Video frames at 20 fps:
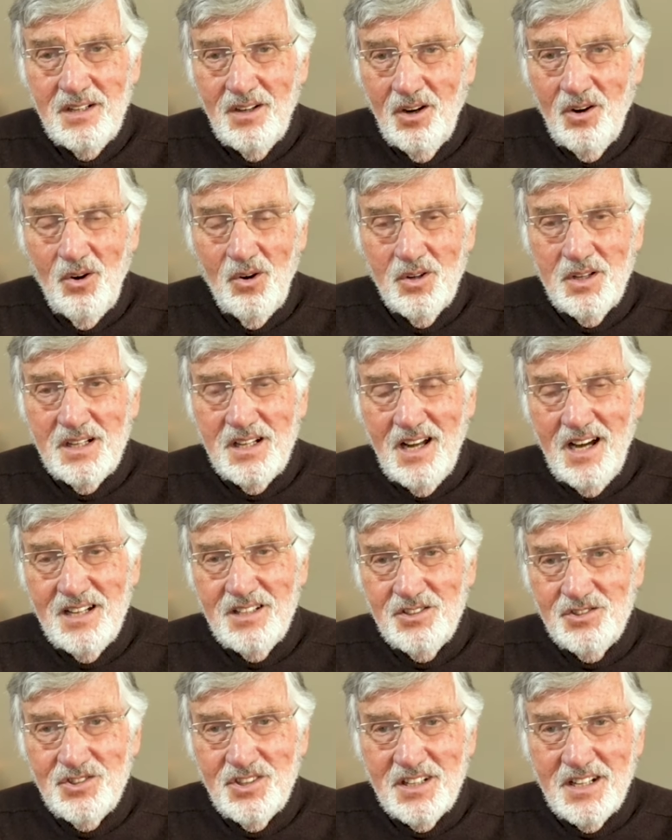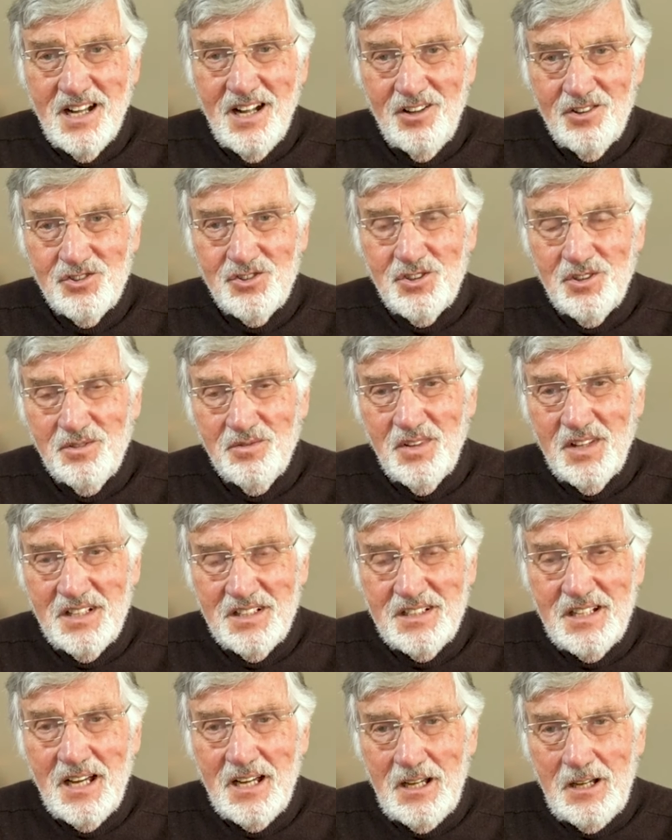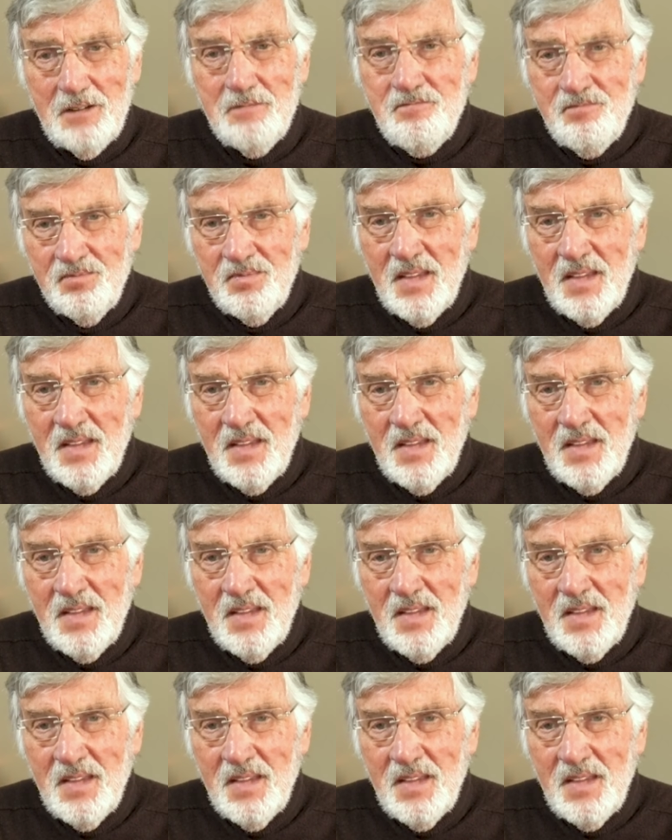organize the culture of their day,